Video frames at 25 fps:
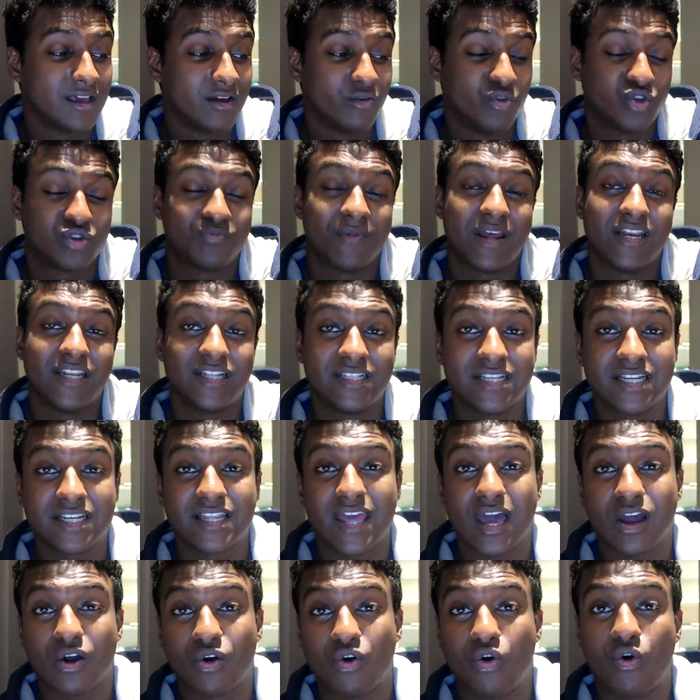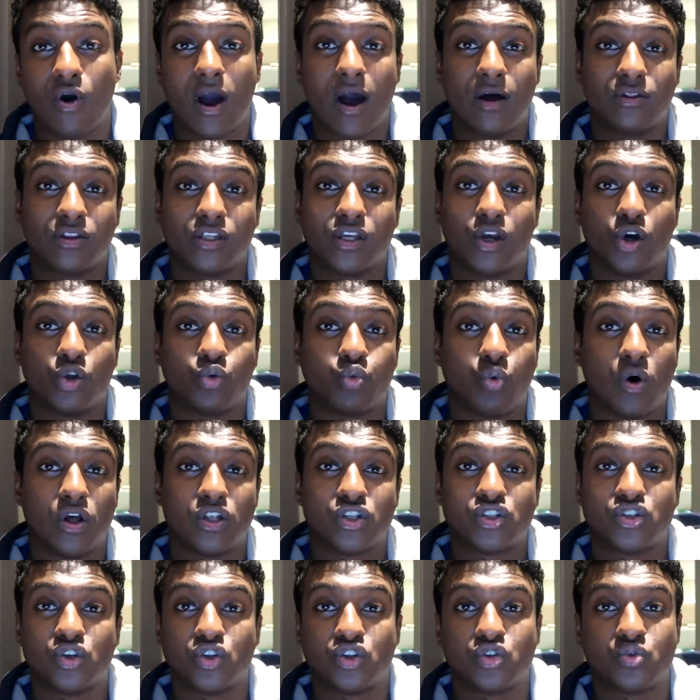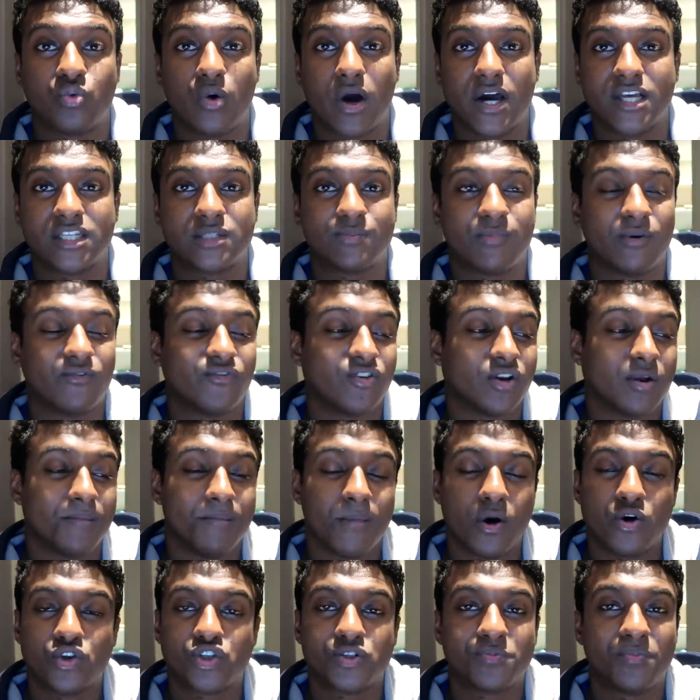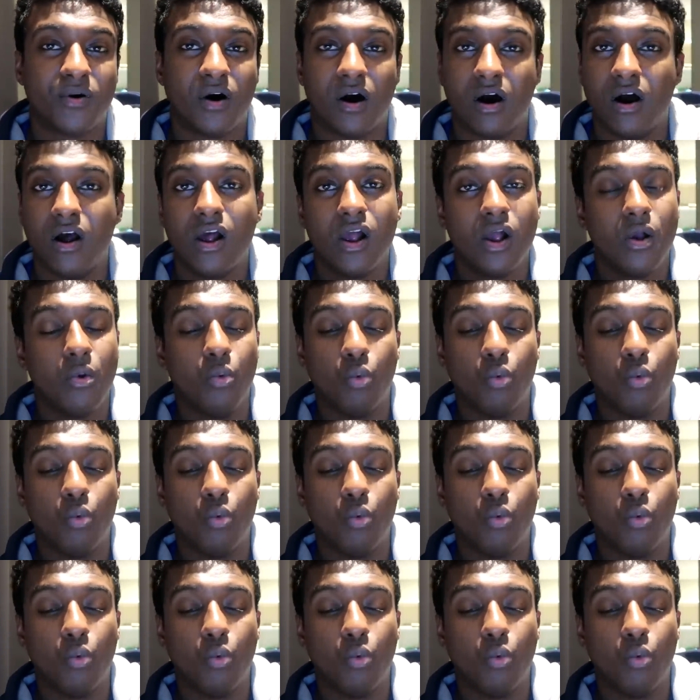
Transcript: which meant he did get caught out the odd once or twice, but for the most part,